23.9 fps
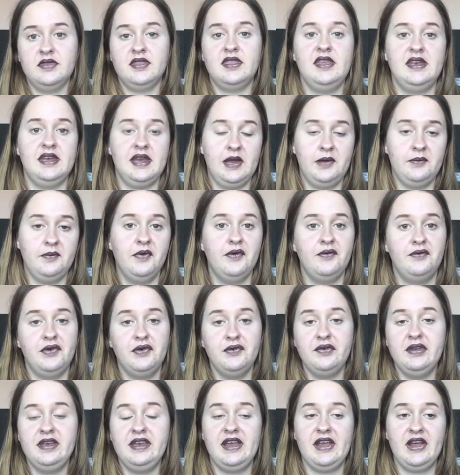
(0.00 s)
the name of
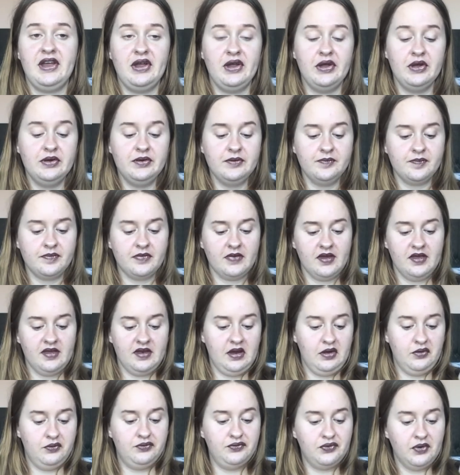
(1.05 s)
your video.
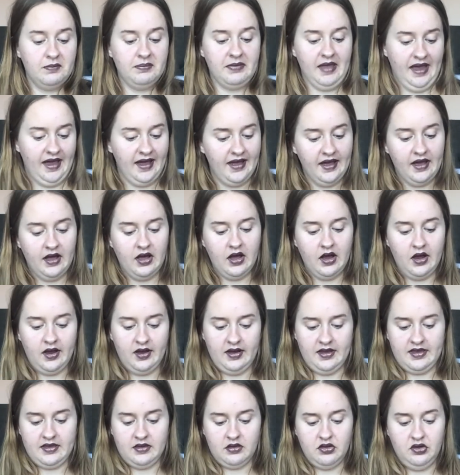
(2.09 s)
Now from that
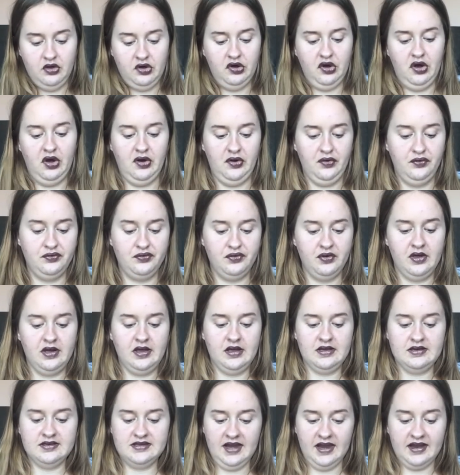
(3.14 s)
I thought of
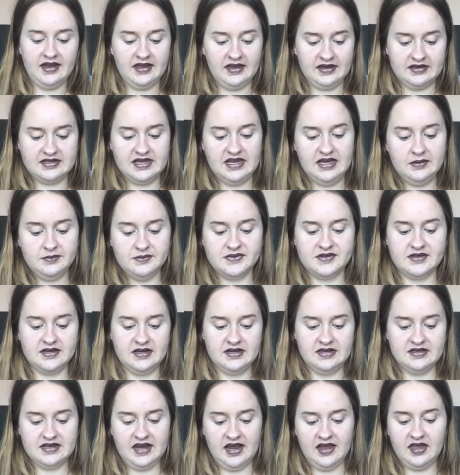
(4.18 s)
tagging tips,
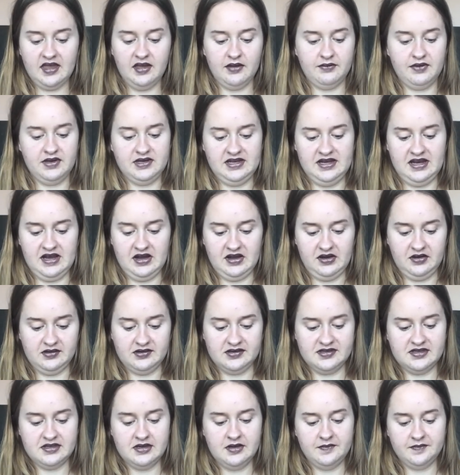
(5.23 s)
tagging videos,